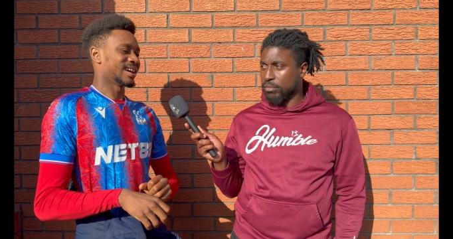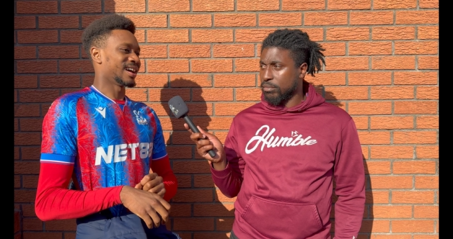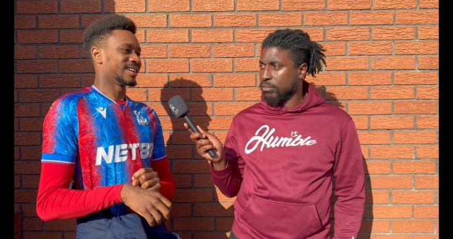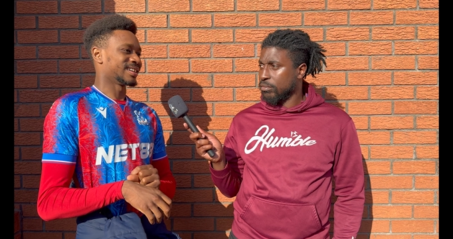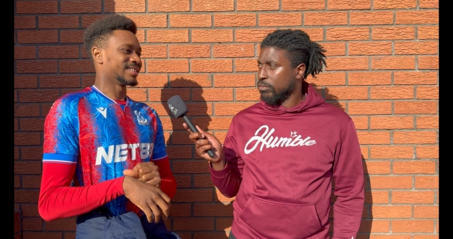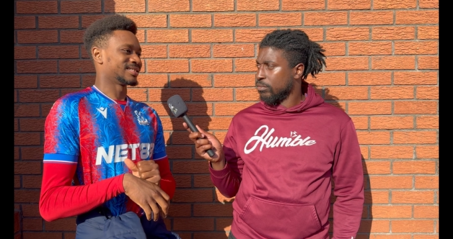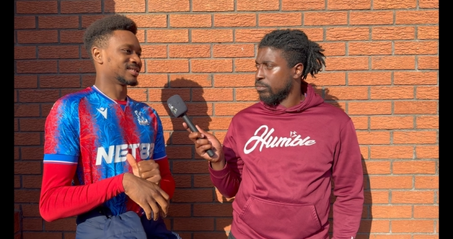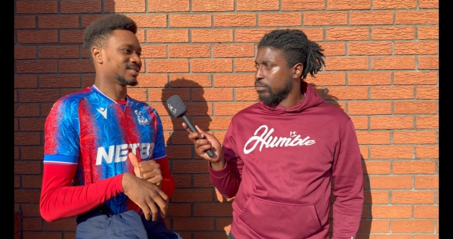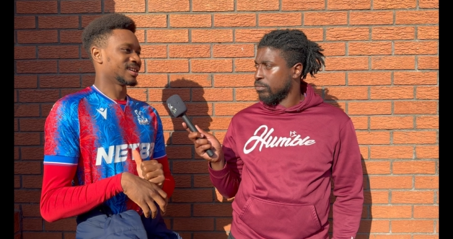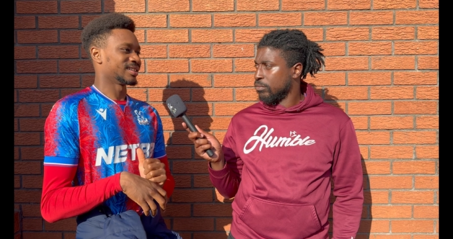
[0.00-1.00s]
Speaker 1: Eze's
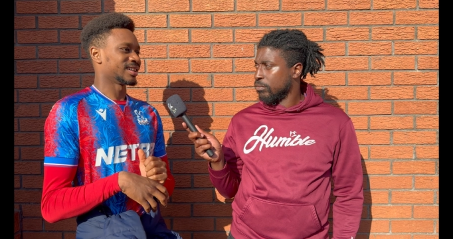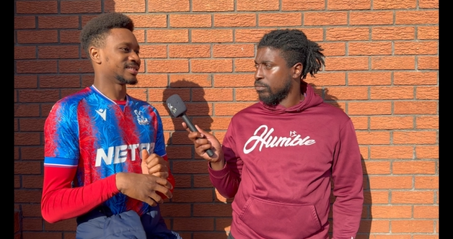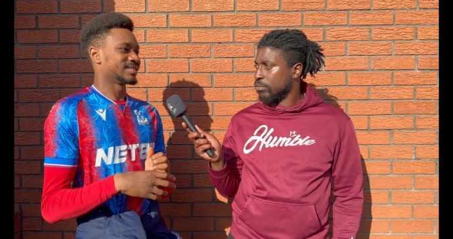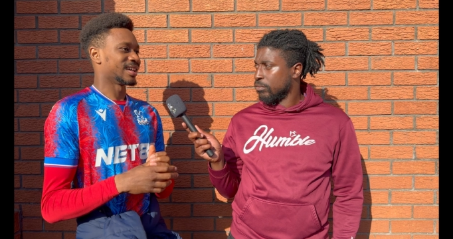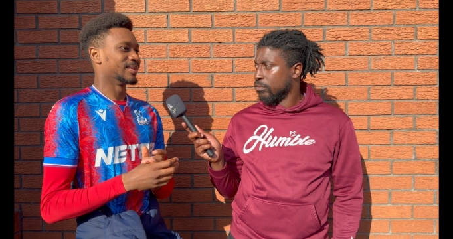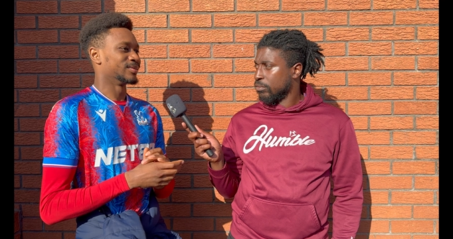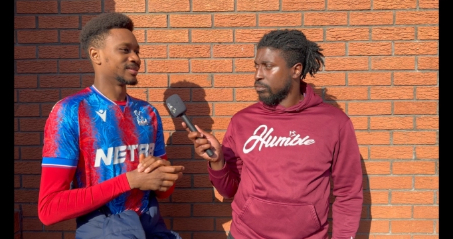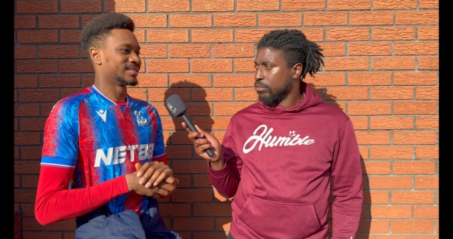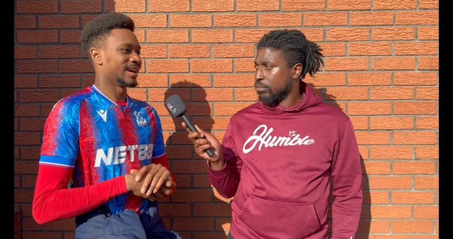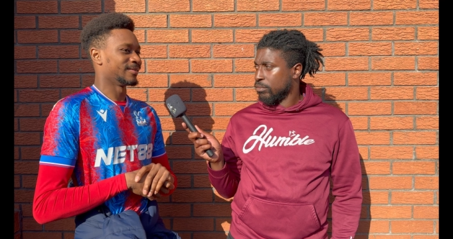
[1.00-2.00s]
attempt was
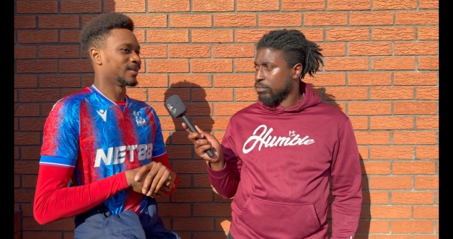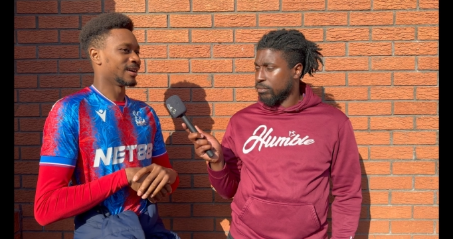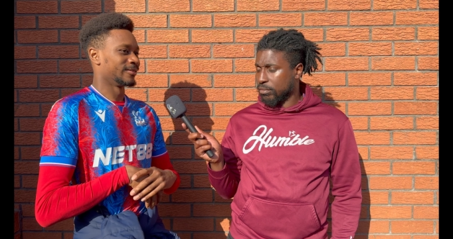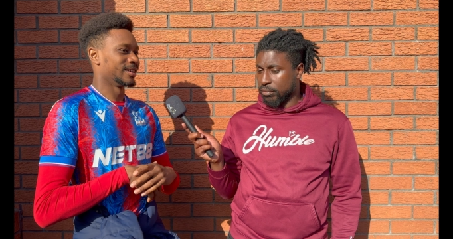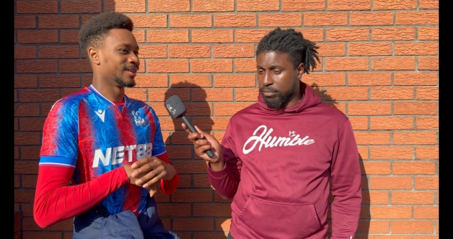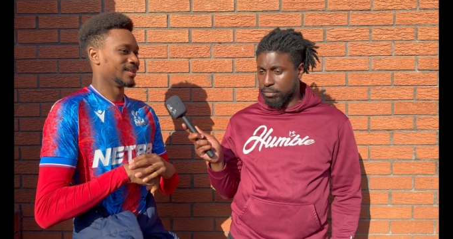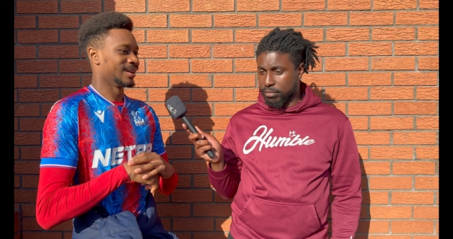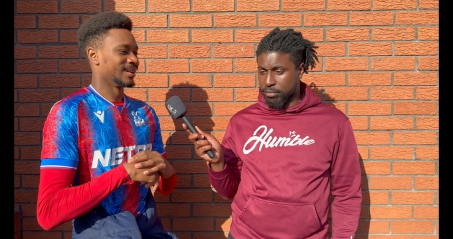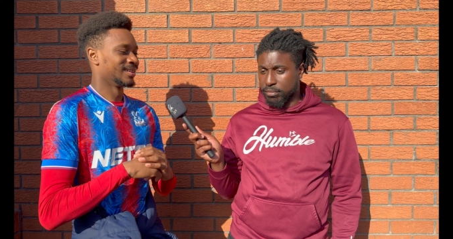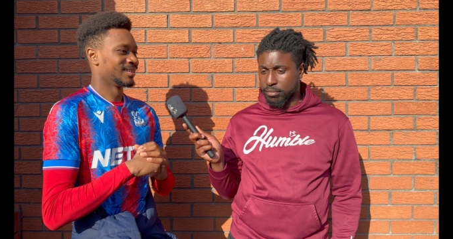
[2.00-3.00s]
saved by Ariola.